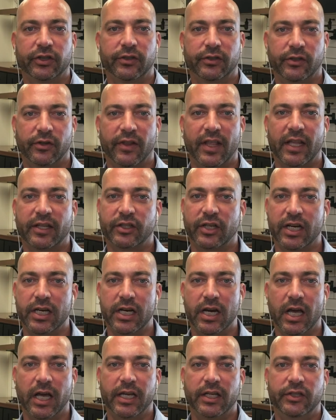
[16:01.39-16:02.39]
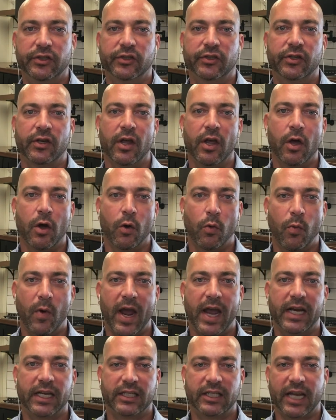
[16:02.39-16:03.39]
So that's a nice
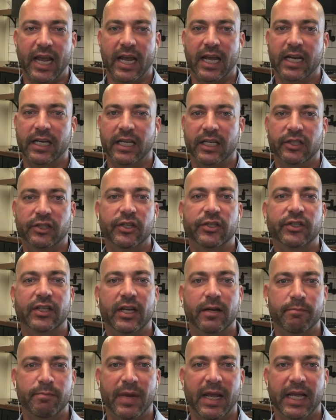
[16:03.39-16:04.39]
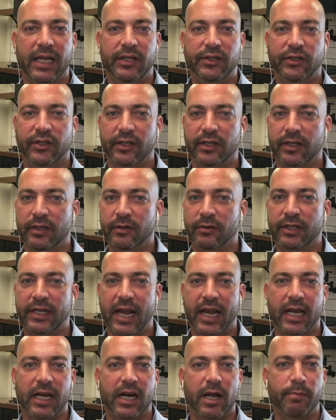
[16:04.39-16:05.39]
way to take an existing piece and
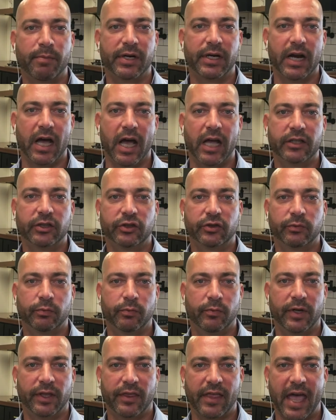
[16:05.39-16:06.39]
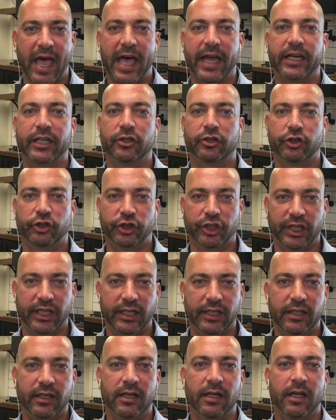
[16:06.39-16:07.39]
take it up a notch with adding
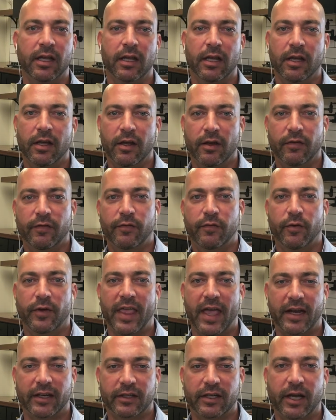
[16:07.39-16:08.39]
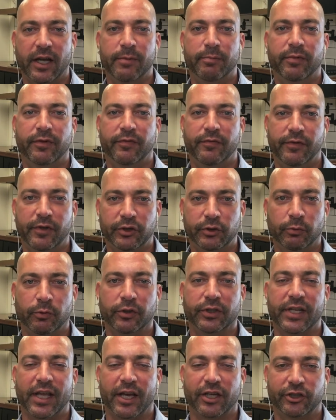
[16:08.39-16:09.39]
sheen for that type of visual
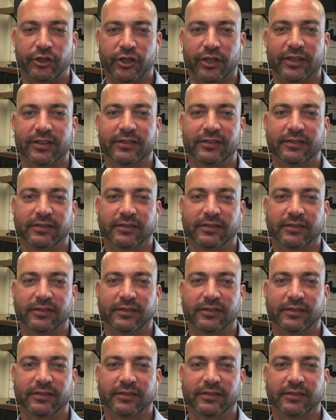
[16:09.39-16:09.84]
texture.